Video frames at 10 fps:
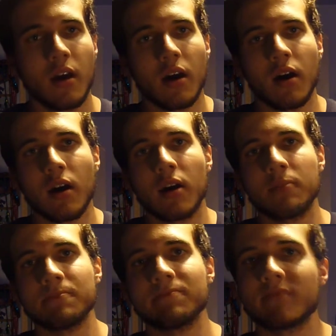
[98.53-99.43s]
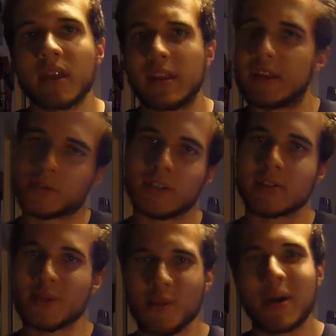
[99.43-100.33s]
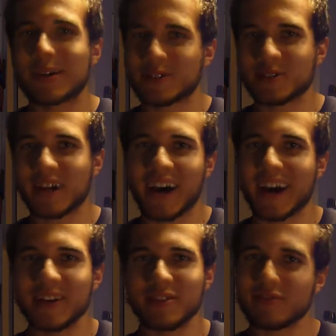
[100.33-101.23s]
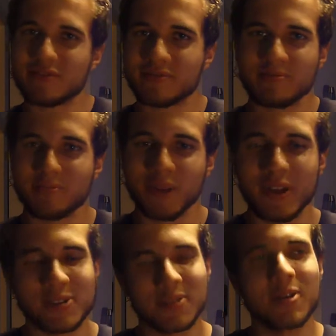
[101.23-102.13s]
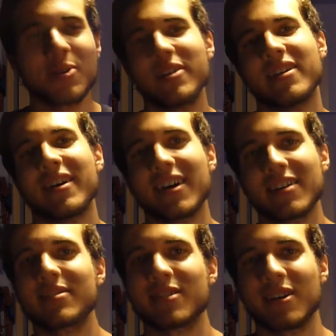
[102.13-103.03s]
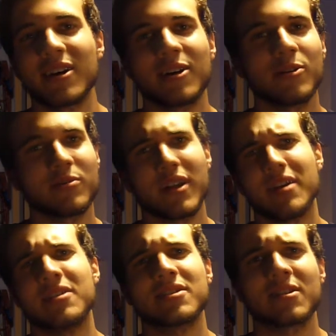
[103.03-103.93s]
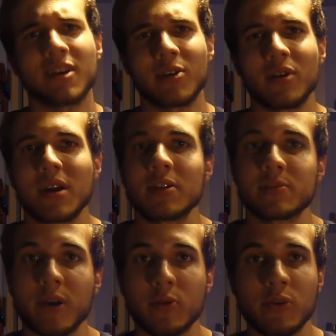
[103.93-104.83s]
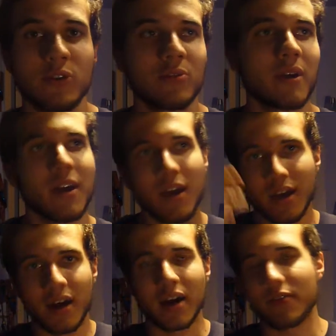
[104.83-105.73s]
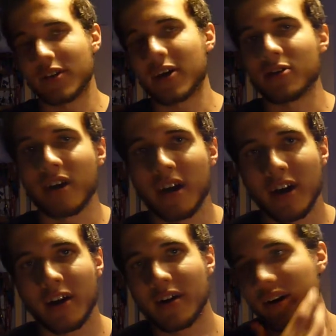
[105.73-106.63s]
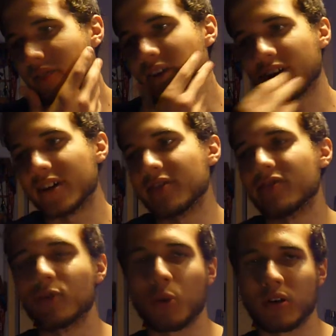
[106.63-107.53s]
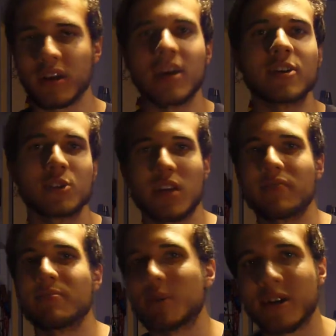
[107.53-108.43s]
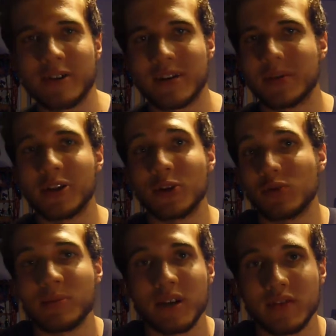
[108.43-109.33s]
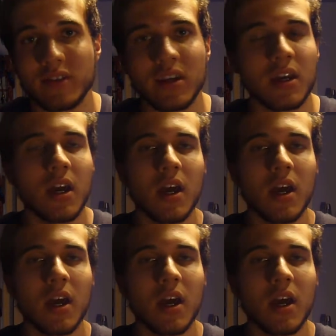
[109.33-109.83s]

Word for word: Um, this isn't the best kind of place to do it, I guess. You know, lighting's not that great, it's my room. I have tattered hair, I have like a four day shaven beard, I'm a little ripped off tee.